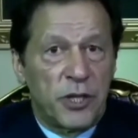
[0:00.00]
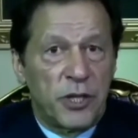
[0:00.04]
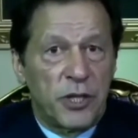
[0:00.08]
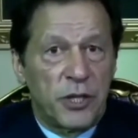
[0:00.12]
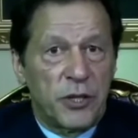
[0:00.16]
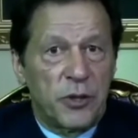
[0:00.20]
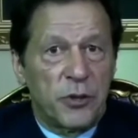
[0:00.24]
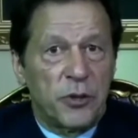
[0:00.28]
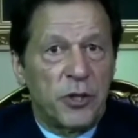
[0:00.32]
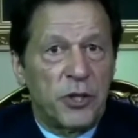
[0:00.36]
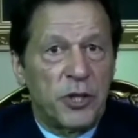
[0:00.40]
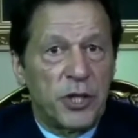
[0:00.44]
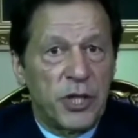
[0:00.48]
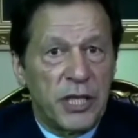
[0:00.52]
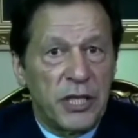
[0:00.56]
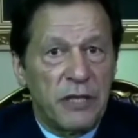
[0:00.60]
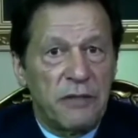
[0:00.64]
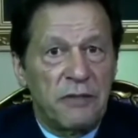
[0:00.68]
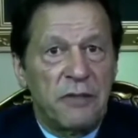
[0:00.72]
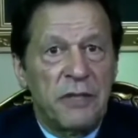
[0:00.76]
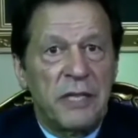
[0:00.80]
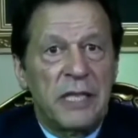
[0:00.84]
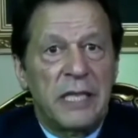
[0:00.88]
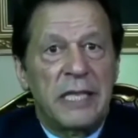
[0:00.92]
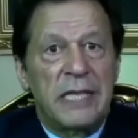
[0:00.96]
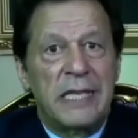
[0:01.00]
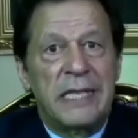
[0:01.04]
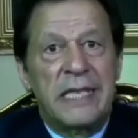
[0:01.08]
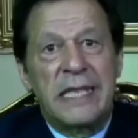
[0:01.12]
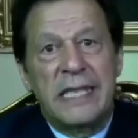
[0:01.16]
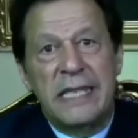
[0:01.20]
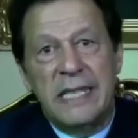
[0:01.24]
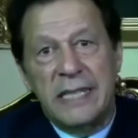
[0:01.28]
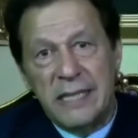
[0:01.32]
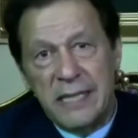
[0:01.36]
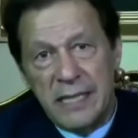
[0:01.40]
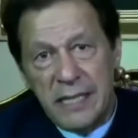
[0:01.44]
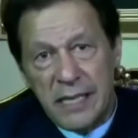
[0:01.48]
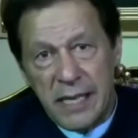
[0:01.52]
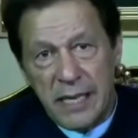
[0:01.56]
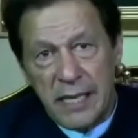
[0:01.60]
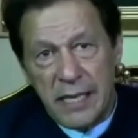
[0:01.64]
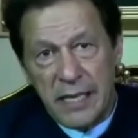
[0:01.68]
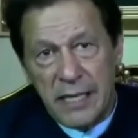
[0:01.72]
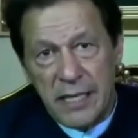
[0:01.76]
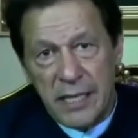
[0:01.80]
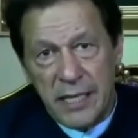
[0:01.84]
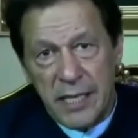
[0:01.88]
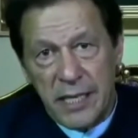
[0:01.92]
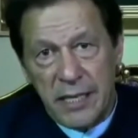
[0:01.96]
to achieve
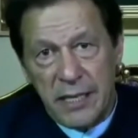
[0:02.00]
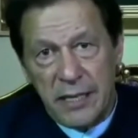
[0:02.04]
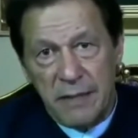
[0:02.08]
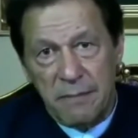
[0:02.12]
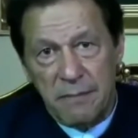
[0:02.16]
reconciliation